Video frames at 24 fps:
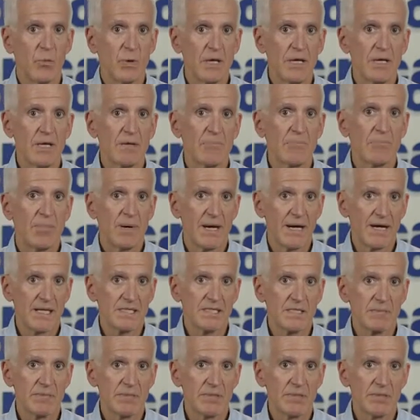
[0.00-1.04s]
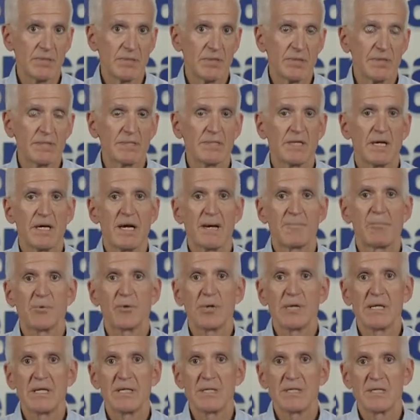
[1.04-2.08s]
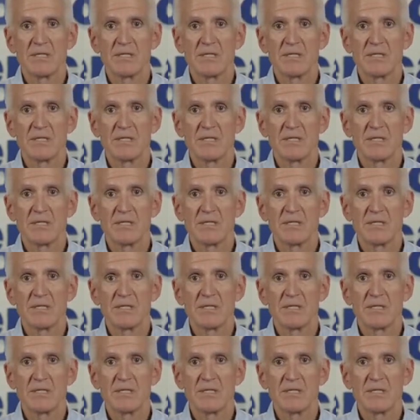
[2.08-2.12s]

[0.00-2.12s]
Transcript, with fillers: way possible to upgrade